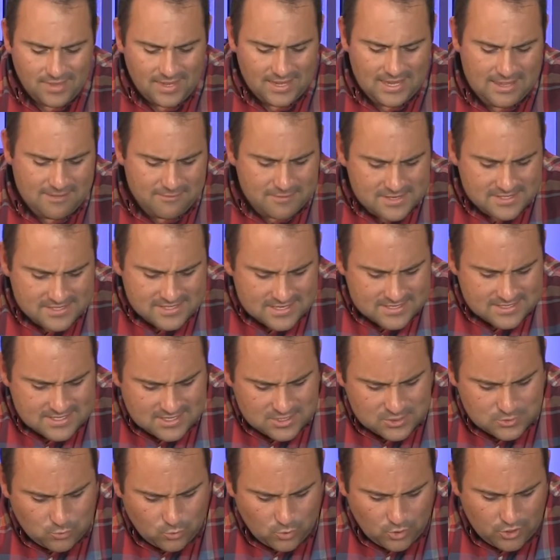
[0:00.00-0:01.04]
He even says
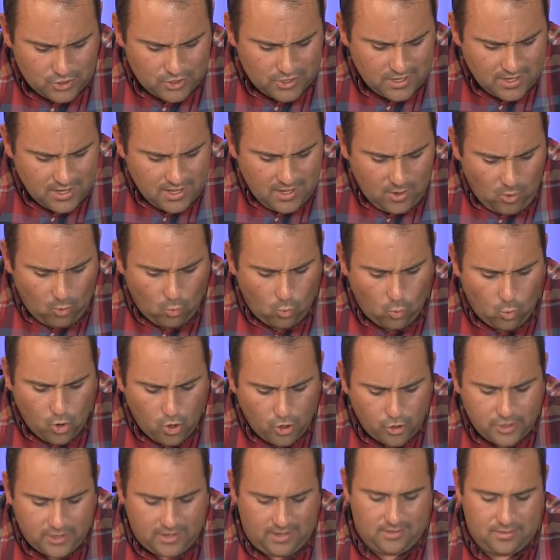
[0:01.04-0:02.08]
this word,
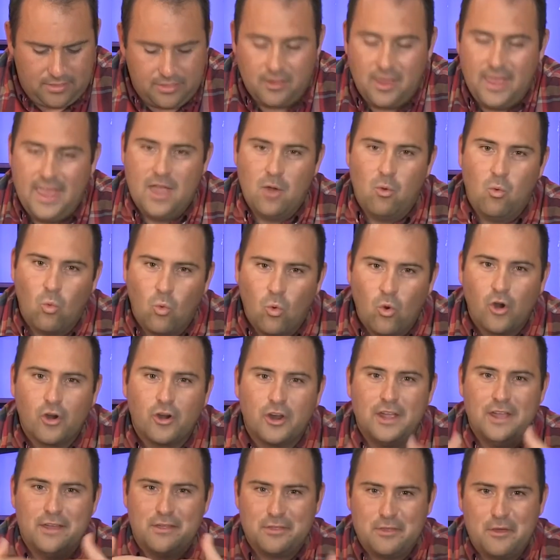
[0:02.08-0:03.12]
worketh. It
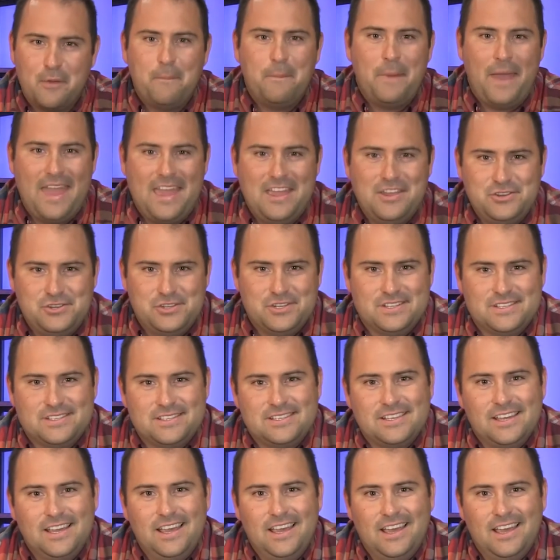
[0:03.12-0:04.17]
worketh patience.